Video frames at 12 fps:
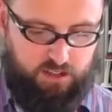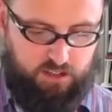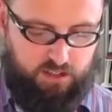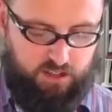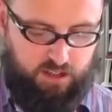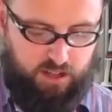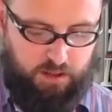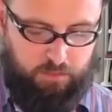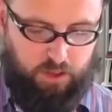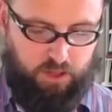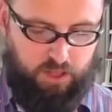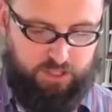
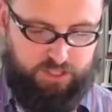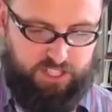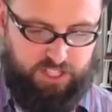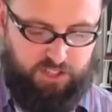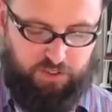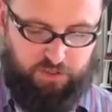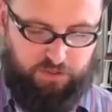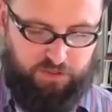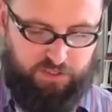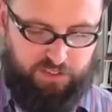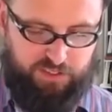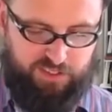humble
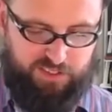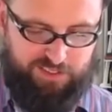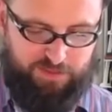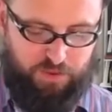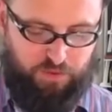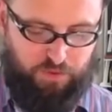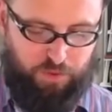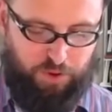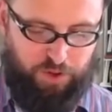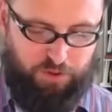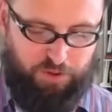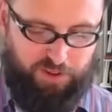ourselves before
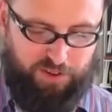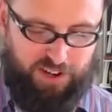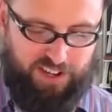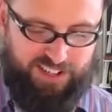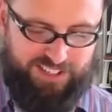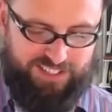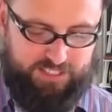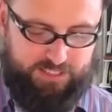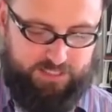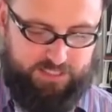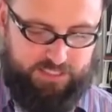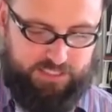your
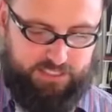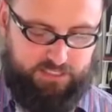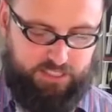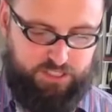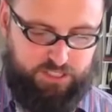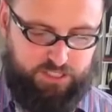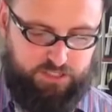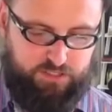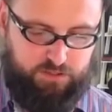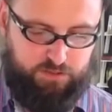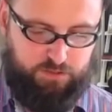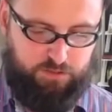greatness. Teach us
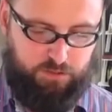to